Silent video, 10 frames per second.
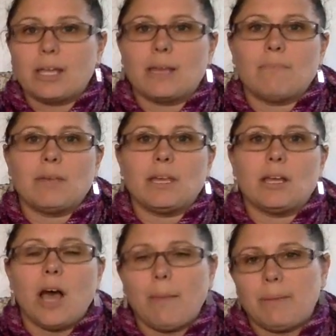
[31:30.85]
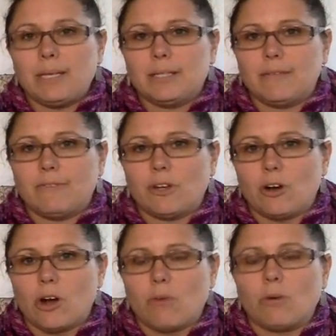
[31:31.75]
It can be copies of your
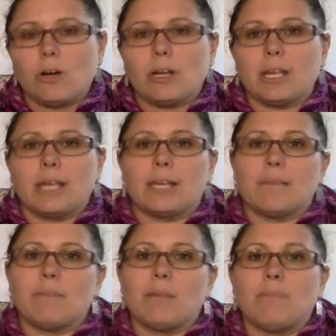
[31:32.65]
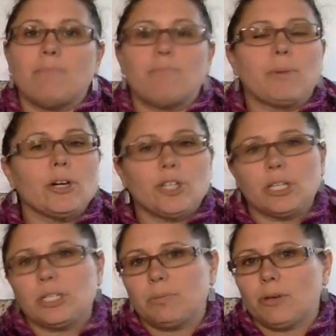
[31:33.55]
artwork. It can be
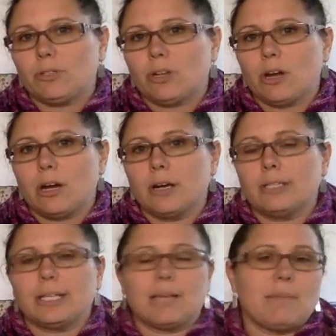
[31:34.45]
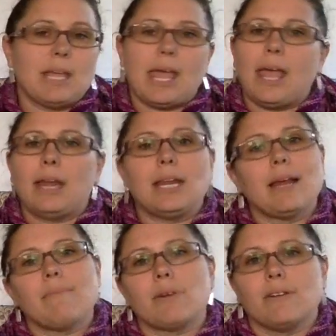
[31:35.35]
purchased postcards. It can be any
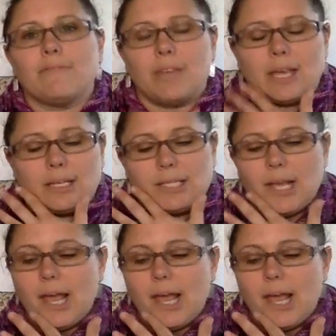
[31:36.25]
number of things.